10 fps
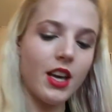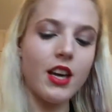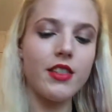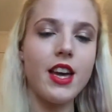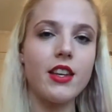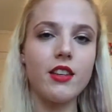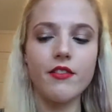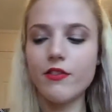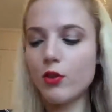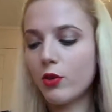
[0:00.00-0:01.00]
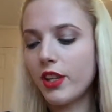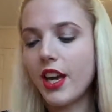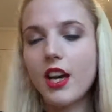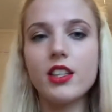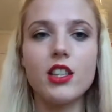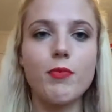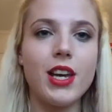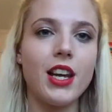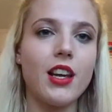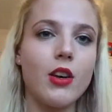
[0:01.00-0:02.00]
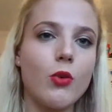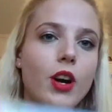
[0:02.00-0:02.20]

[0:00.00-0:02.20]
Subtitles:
And then for the under pillow,